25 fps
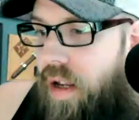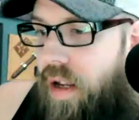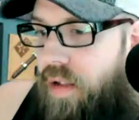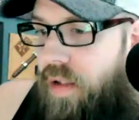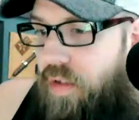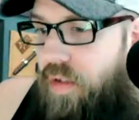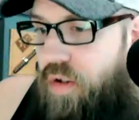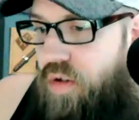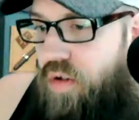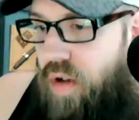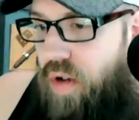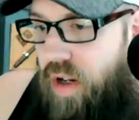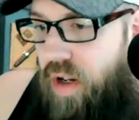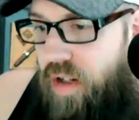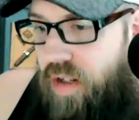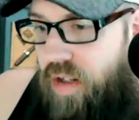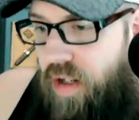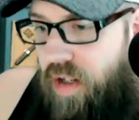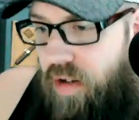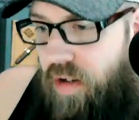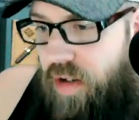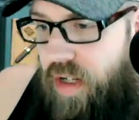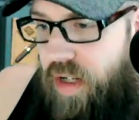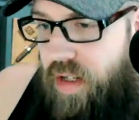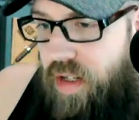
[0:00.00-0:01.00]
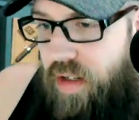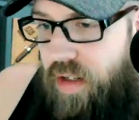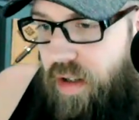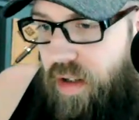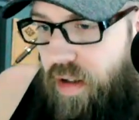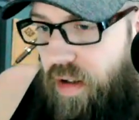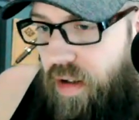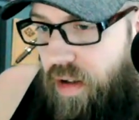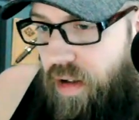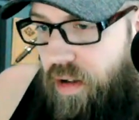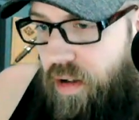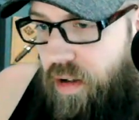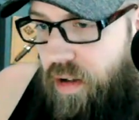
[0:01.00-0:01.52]
in the Truck Series.
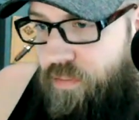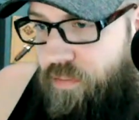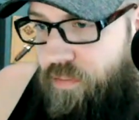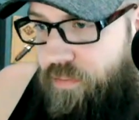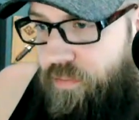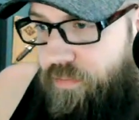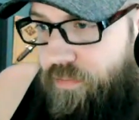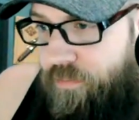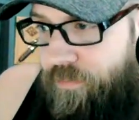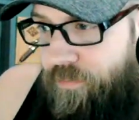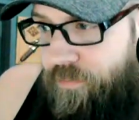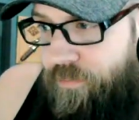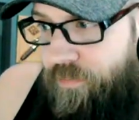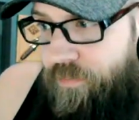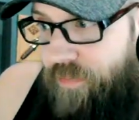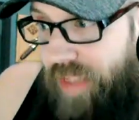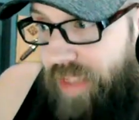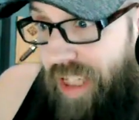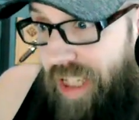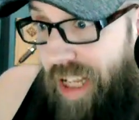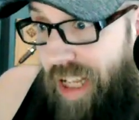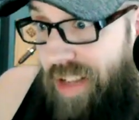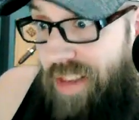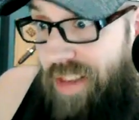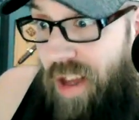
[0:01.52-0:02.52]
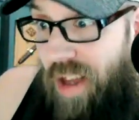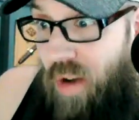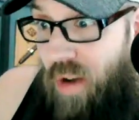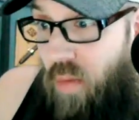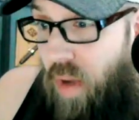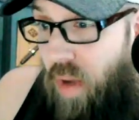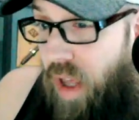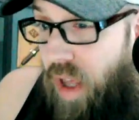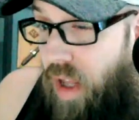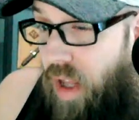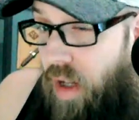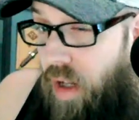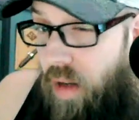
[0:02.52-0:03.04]
Um, he got that
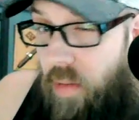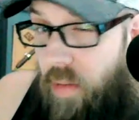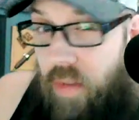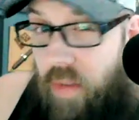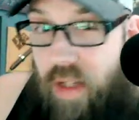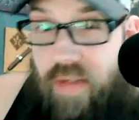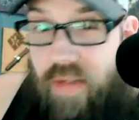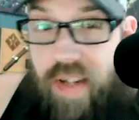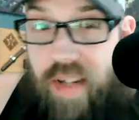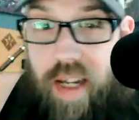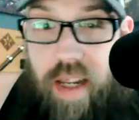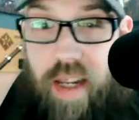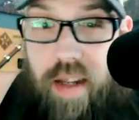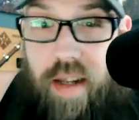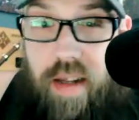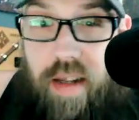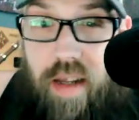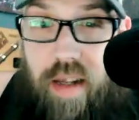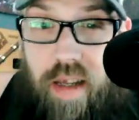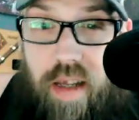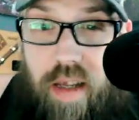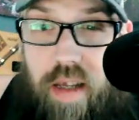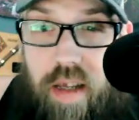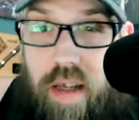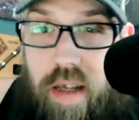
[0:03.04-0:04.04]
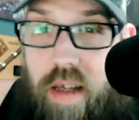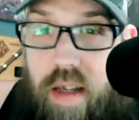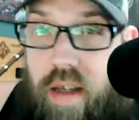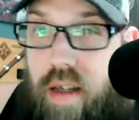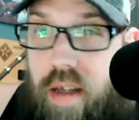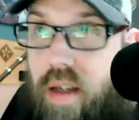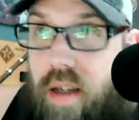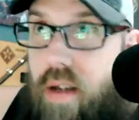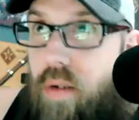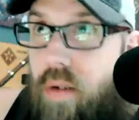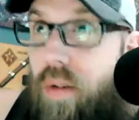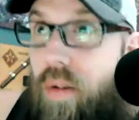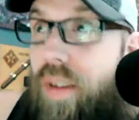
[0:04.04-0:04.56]
win, I believe, at Indy
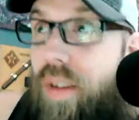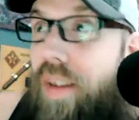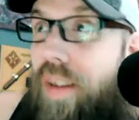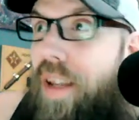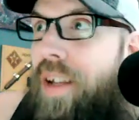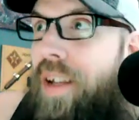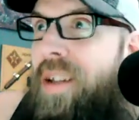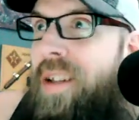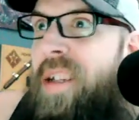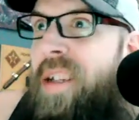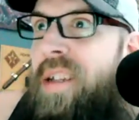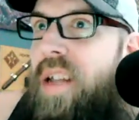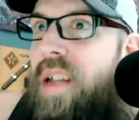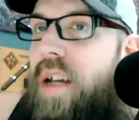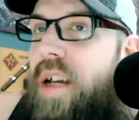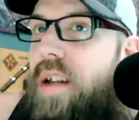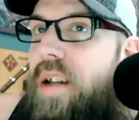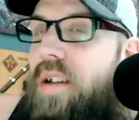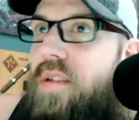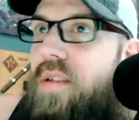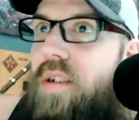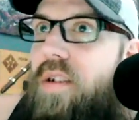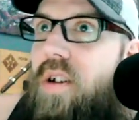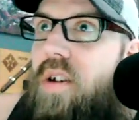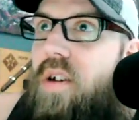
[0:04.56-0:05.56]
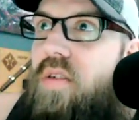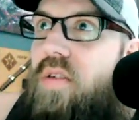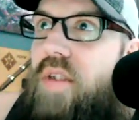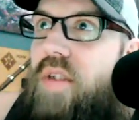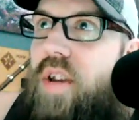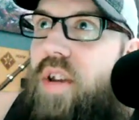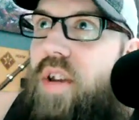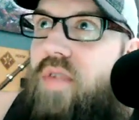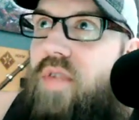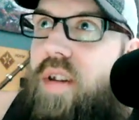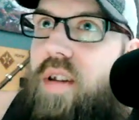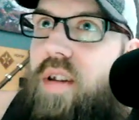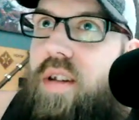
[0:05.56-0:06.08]
with Yingling Light on the car in the
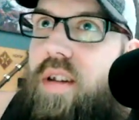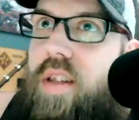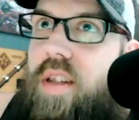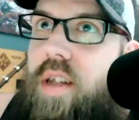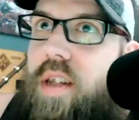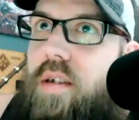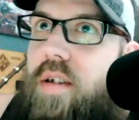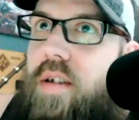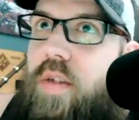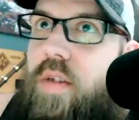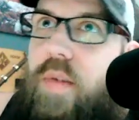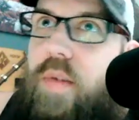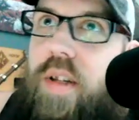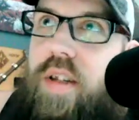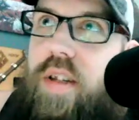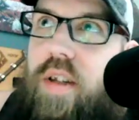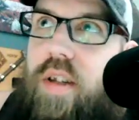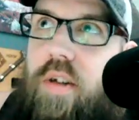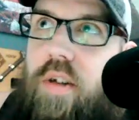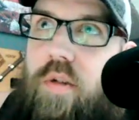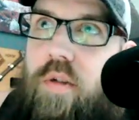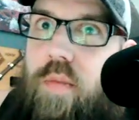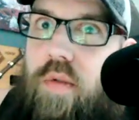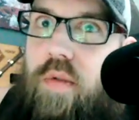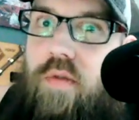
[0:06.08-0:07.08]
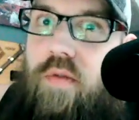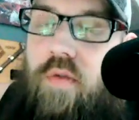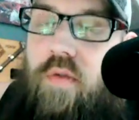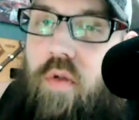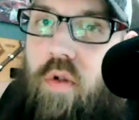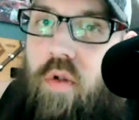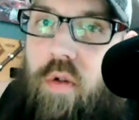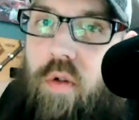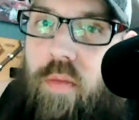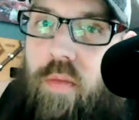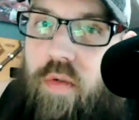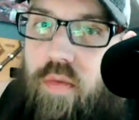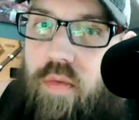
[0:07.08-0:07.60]
Xfinity Series, but he's
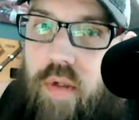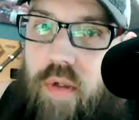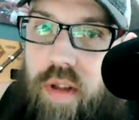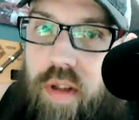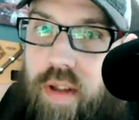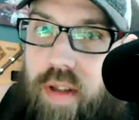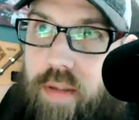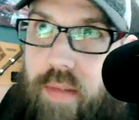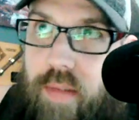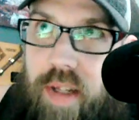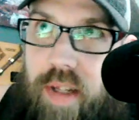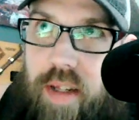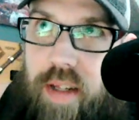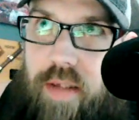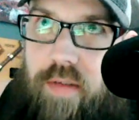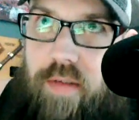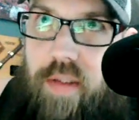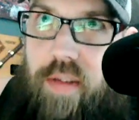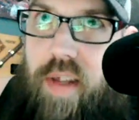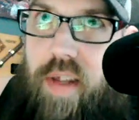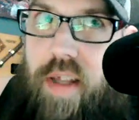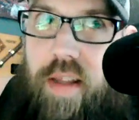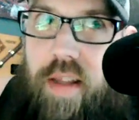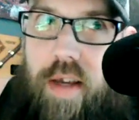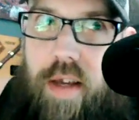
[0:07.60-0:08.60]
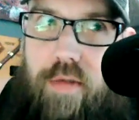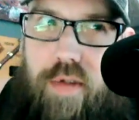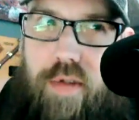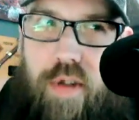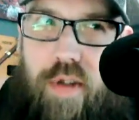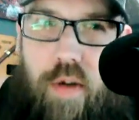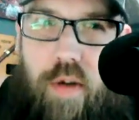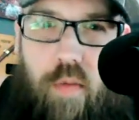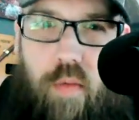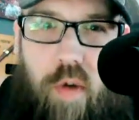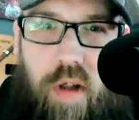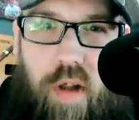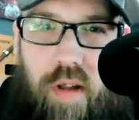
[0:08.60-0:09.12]
underperformed, really. I mean, even then, that was
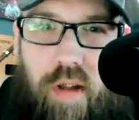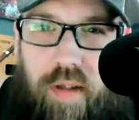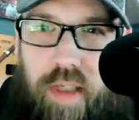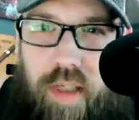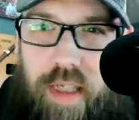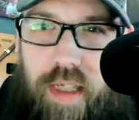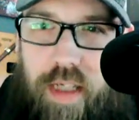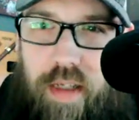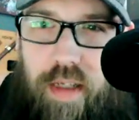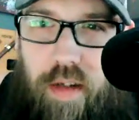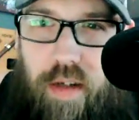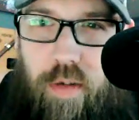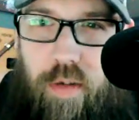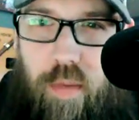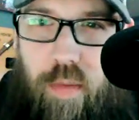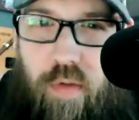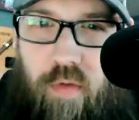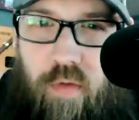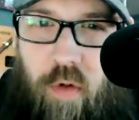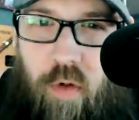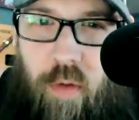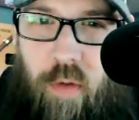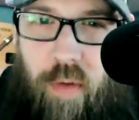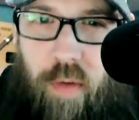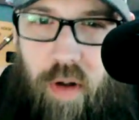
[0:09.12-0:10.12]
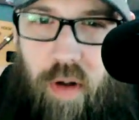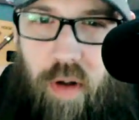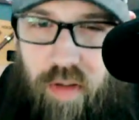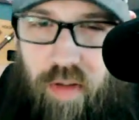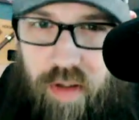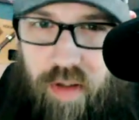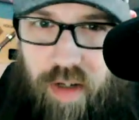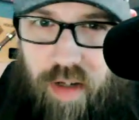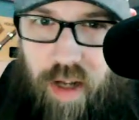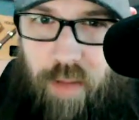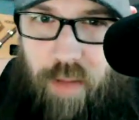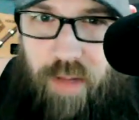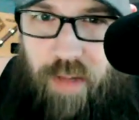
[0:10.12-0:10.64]
that one. Like, he's underperformed all the
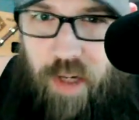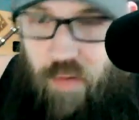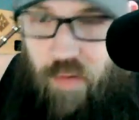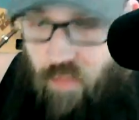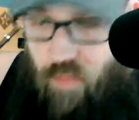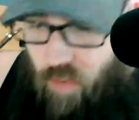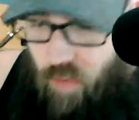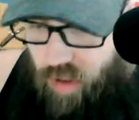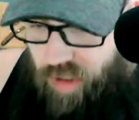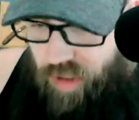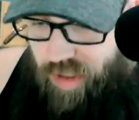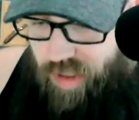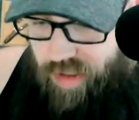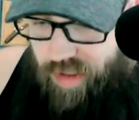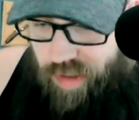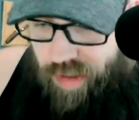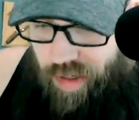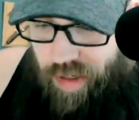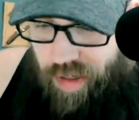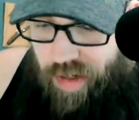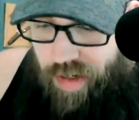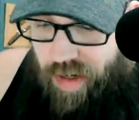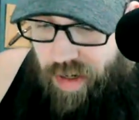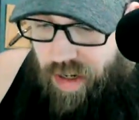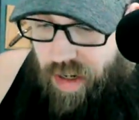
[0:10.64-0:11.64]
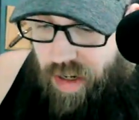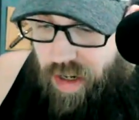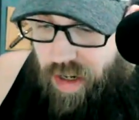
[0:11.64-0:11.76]
time, and he really said